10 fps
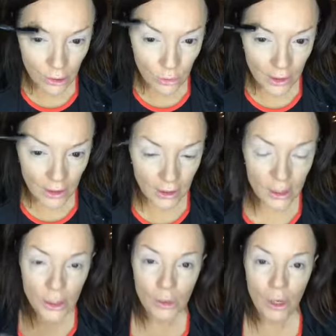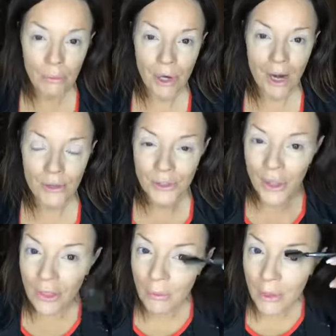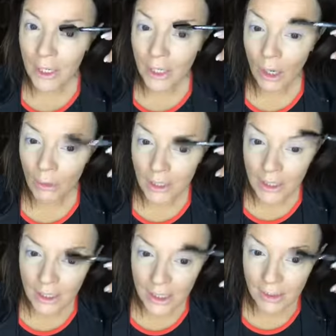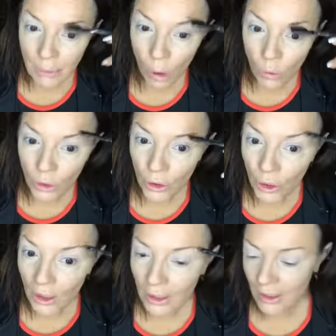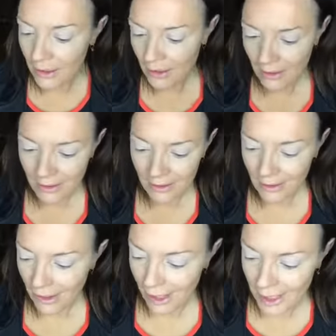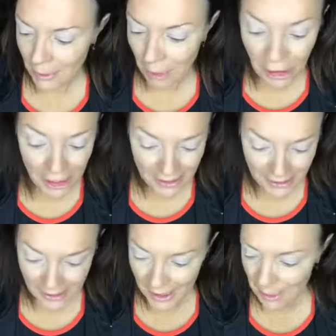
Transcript: quickly, let's do our brows, and then we're going to go into this polar experience.